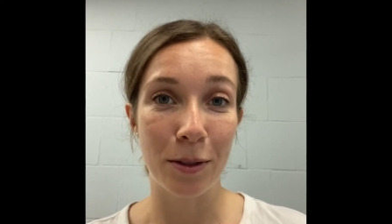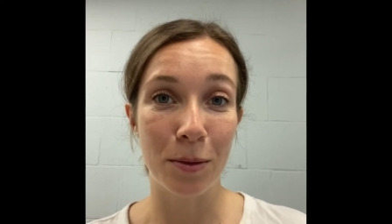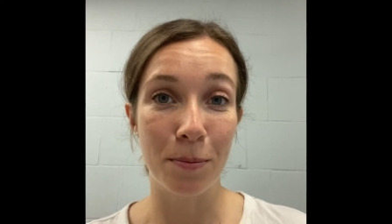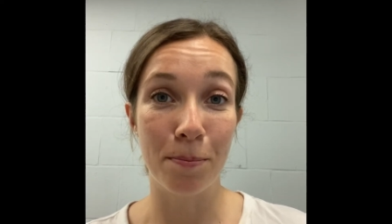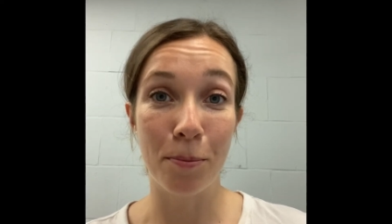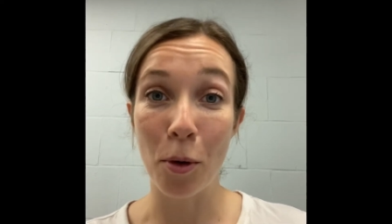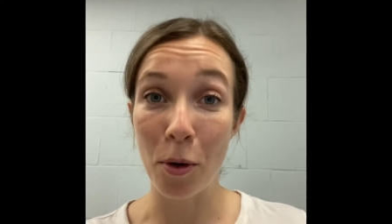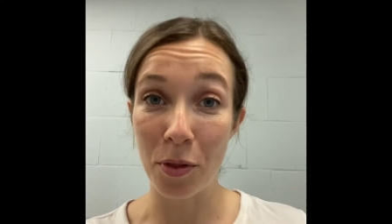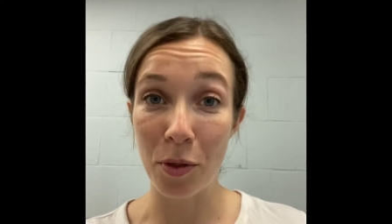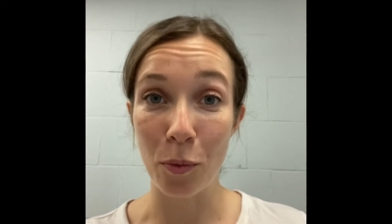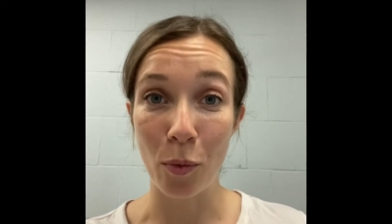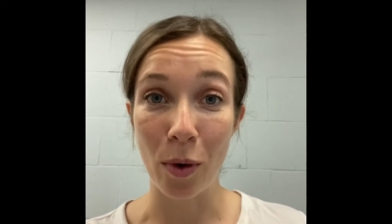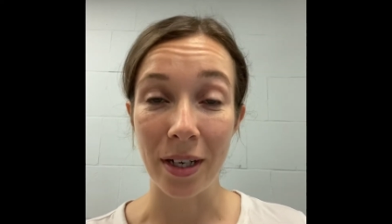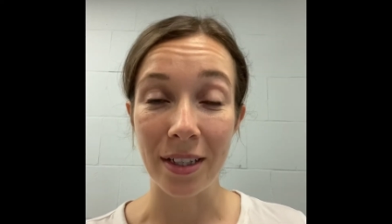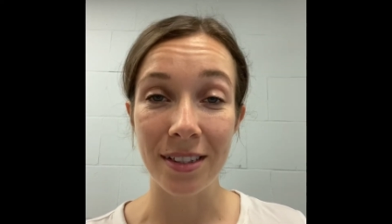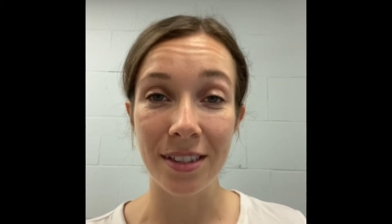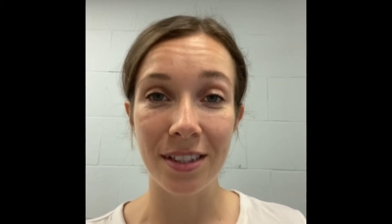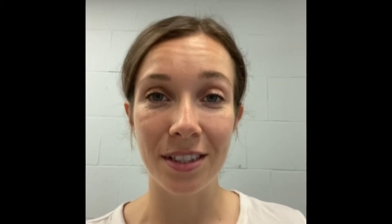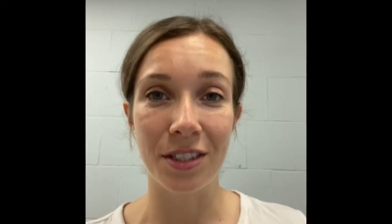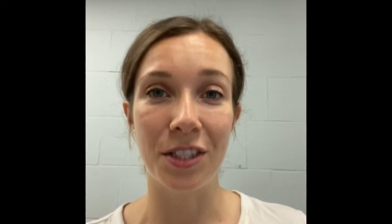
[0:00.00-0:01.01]
more than
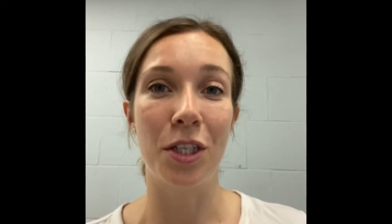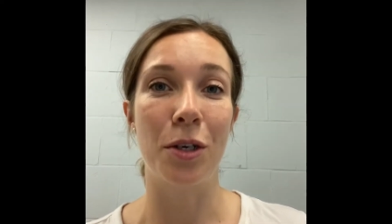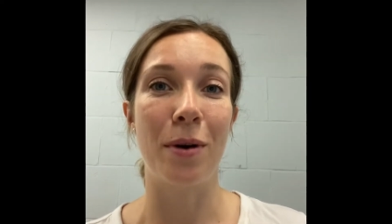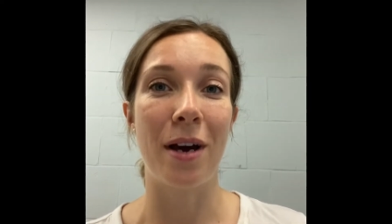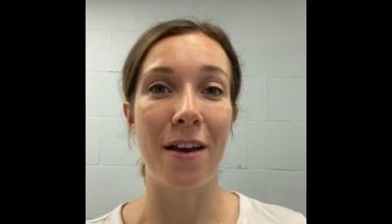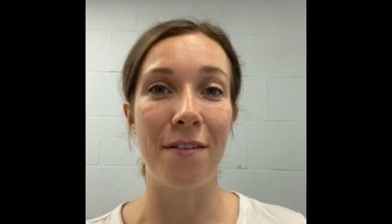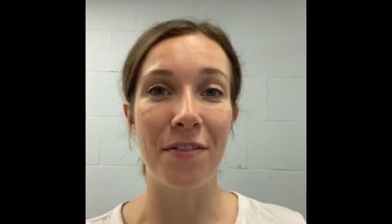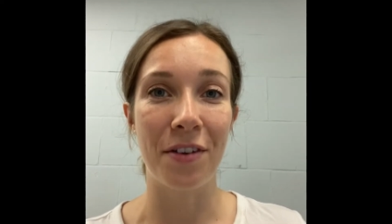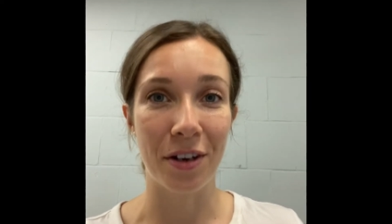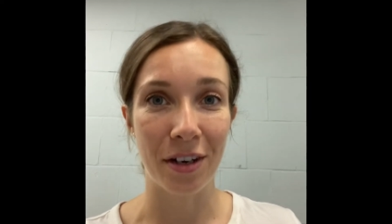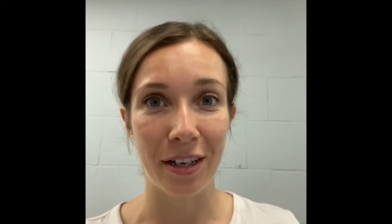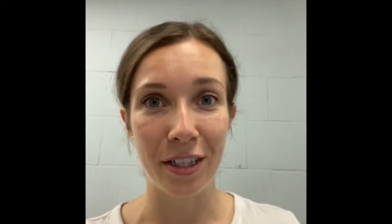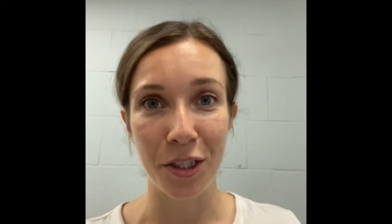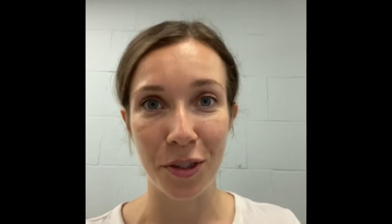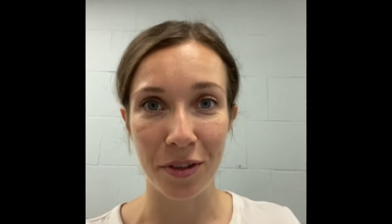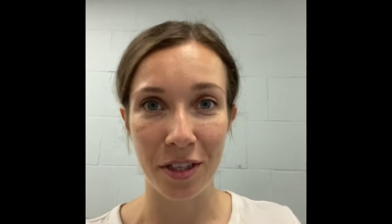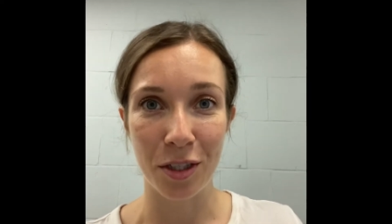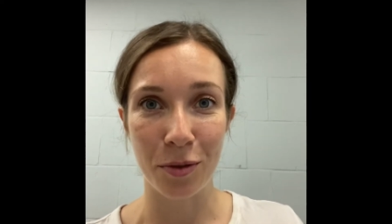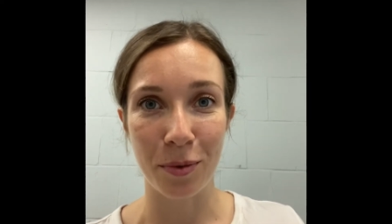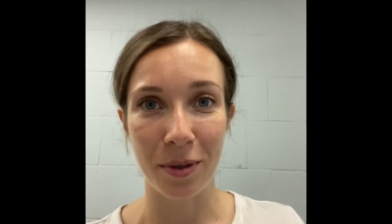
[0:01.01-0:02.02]
once, so I figured I'd do
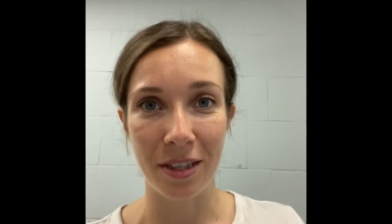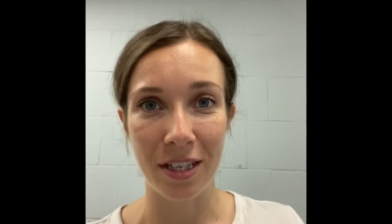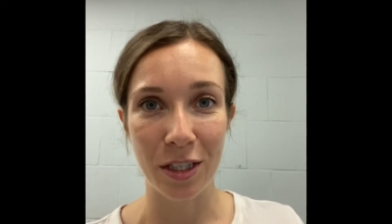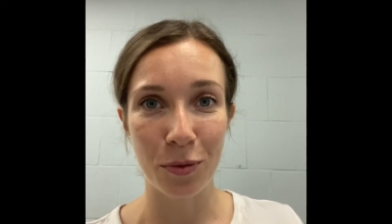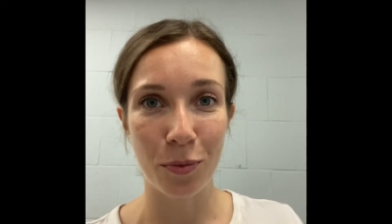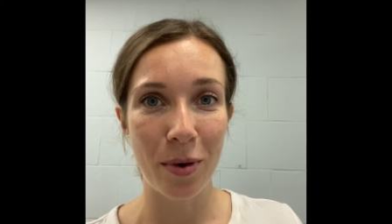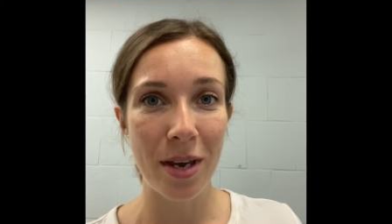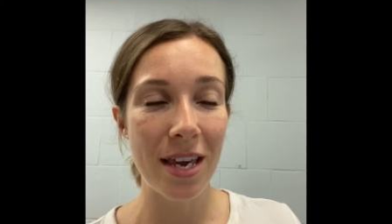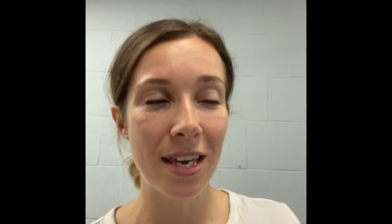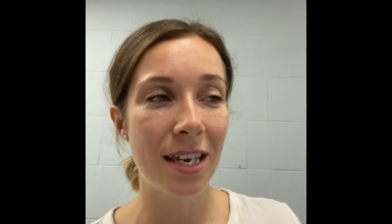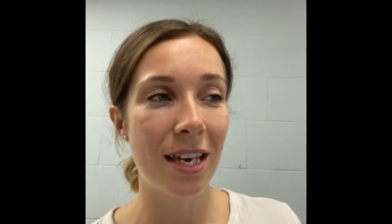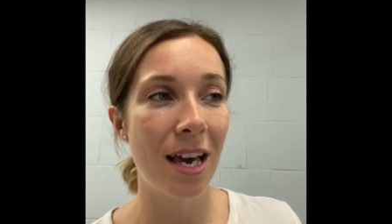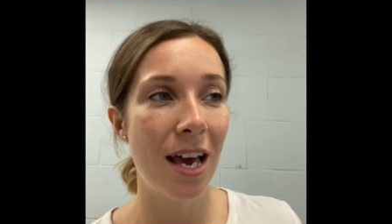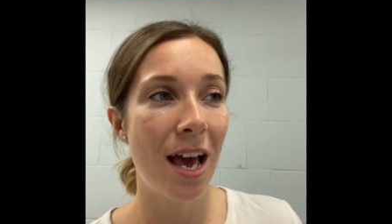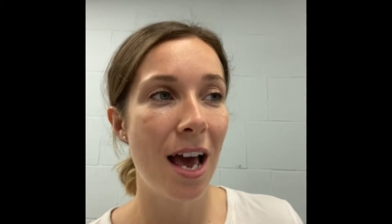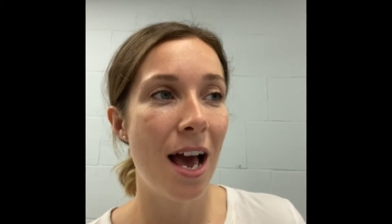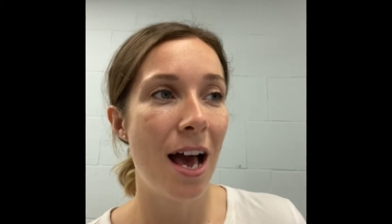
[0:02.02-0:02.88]
this one this week.